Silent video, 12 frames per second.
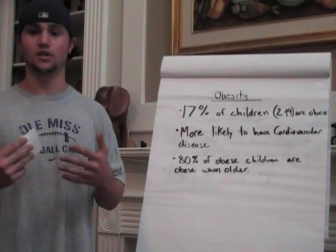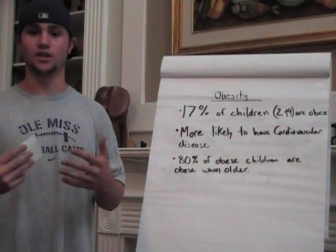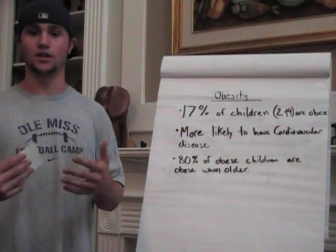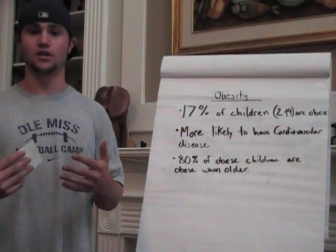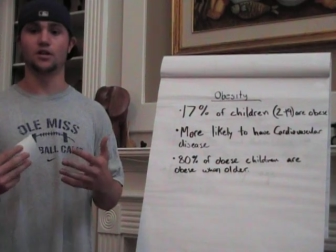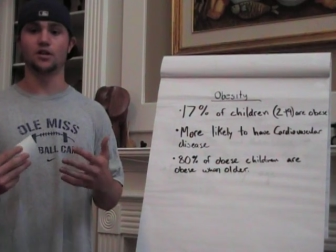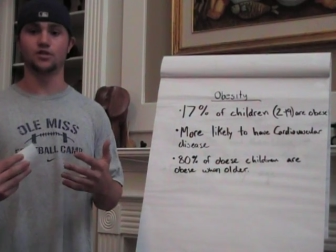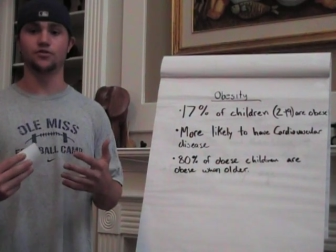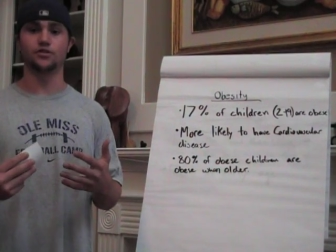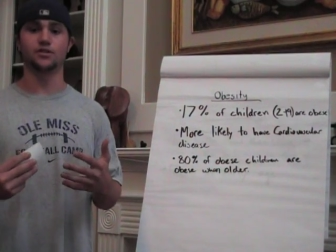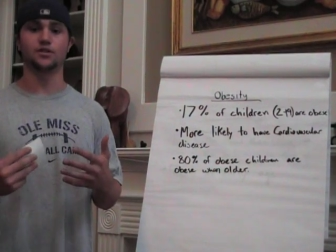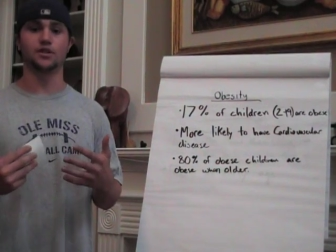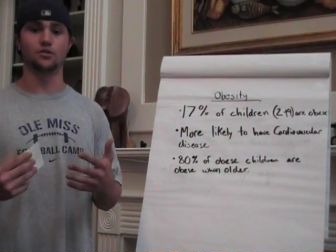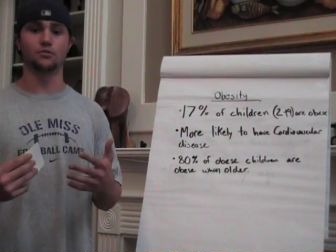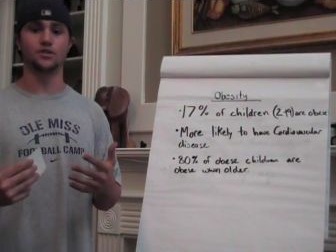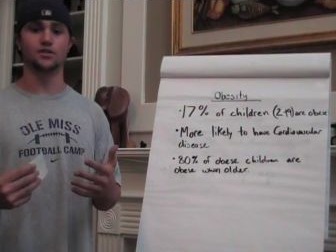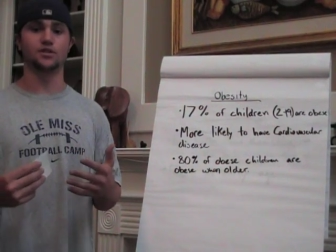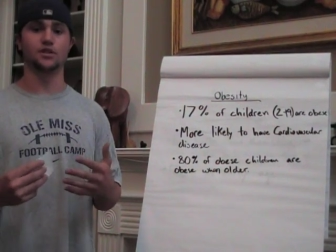leading countries in
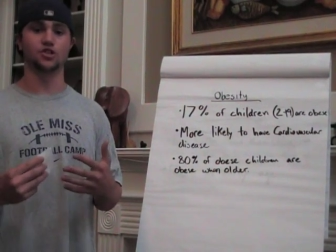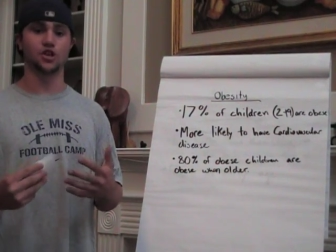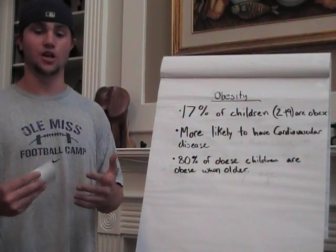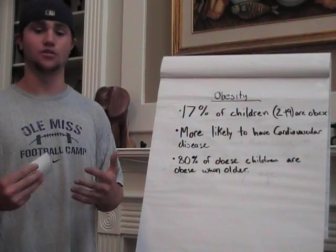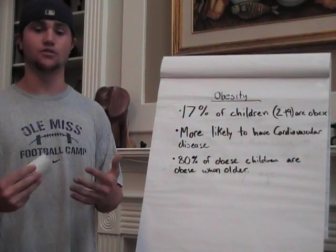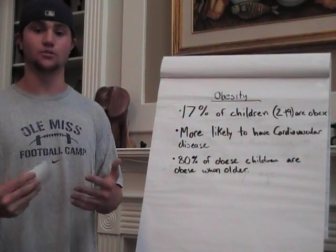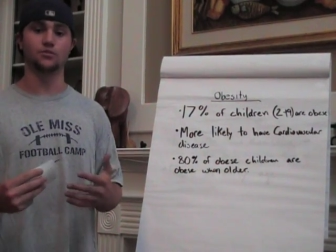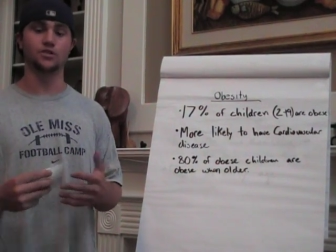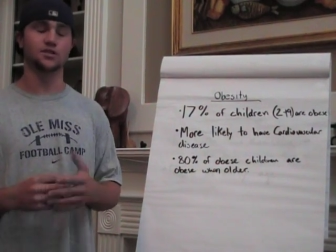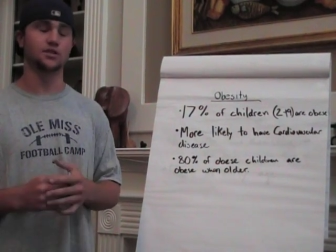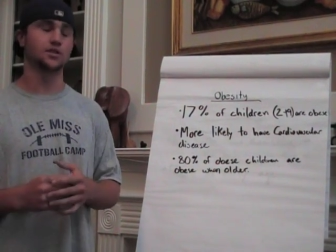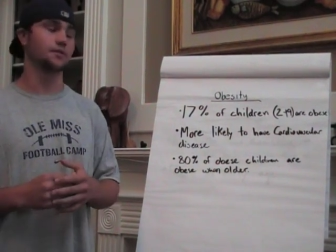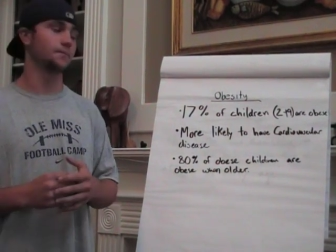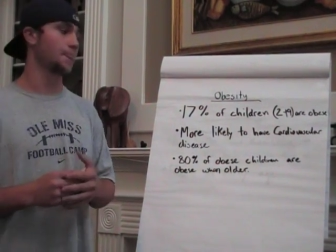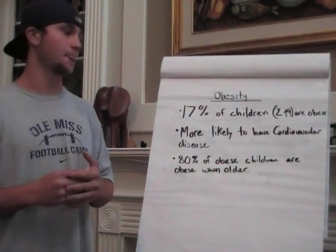childhood obesity.